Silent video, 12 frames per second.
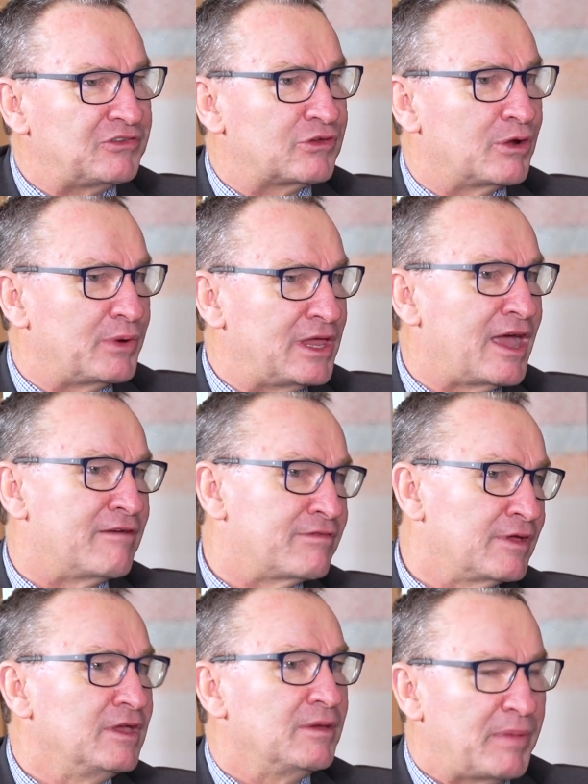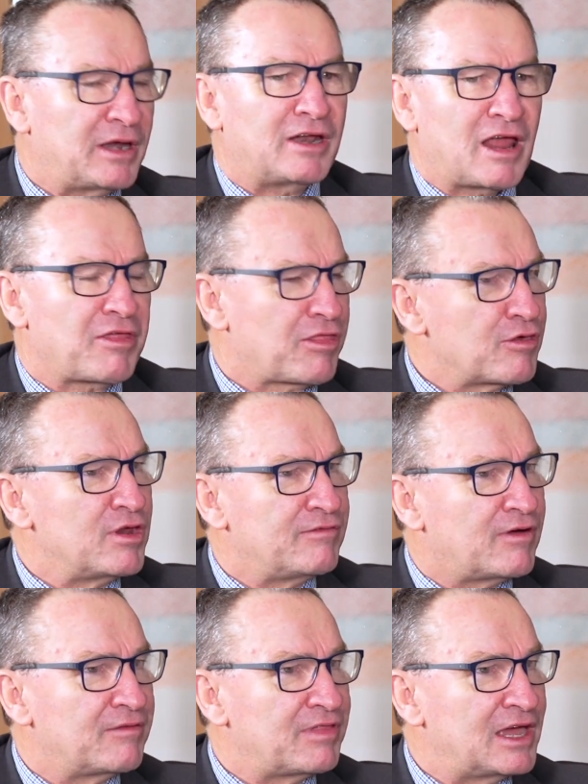so we have about another
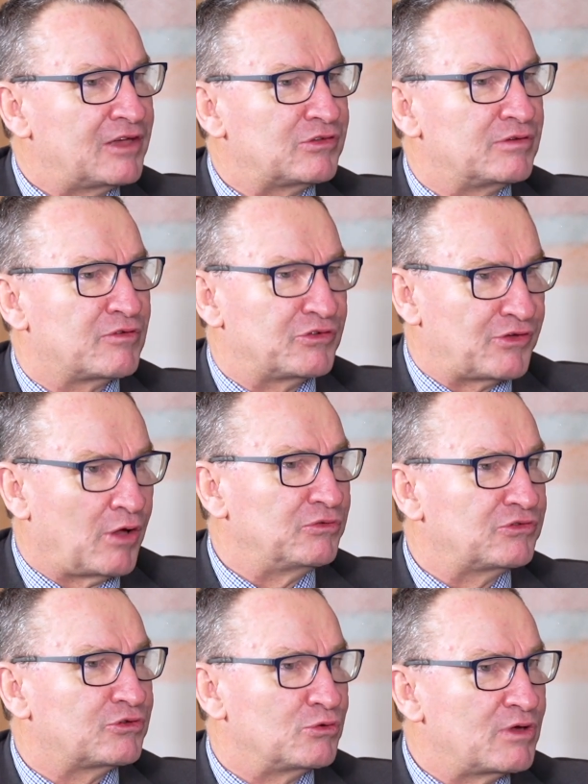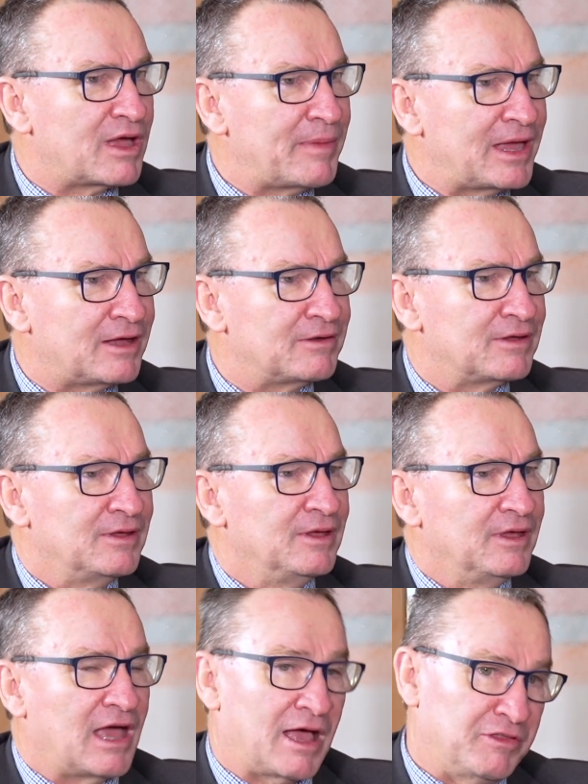35,000 of results to come out.
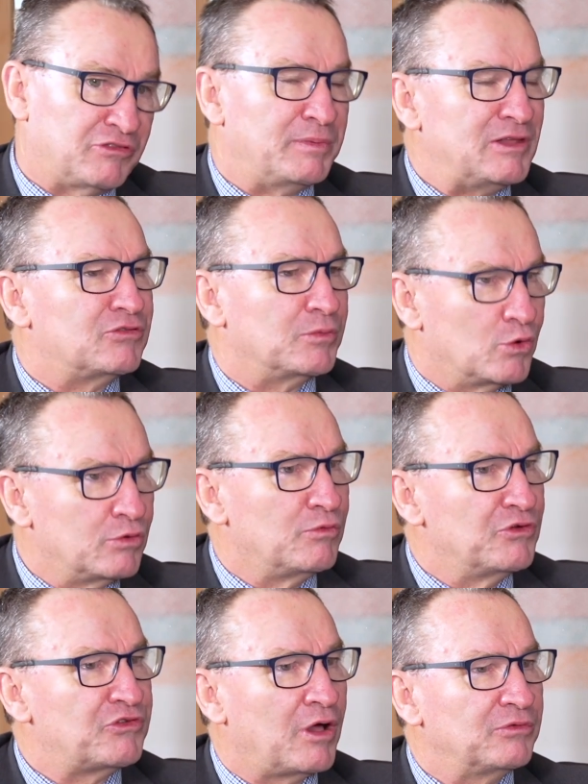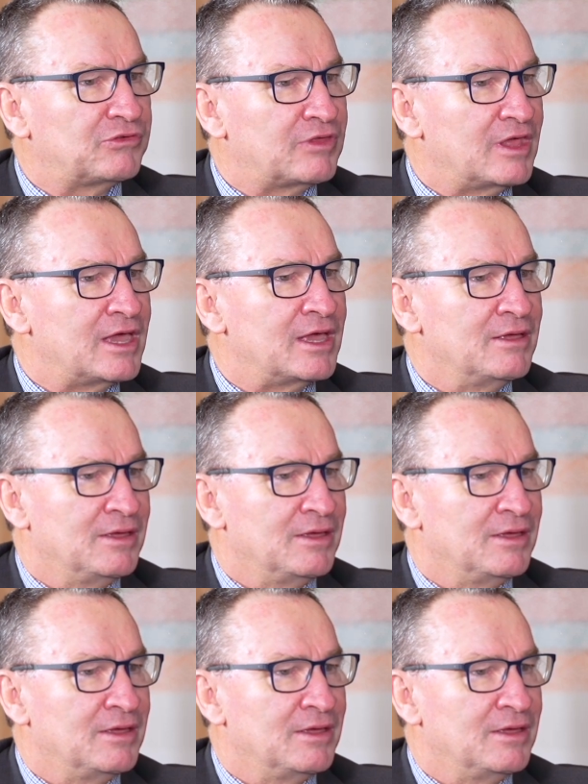There's been some good results there.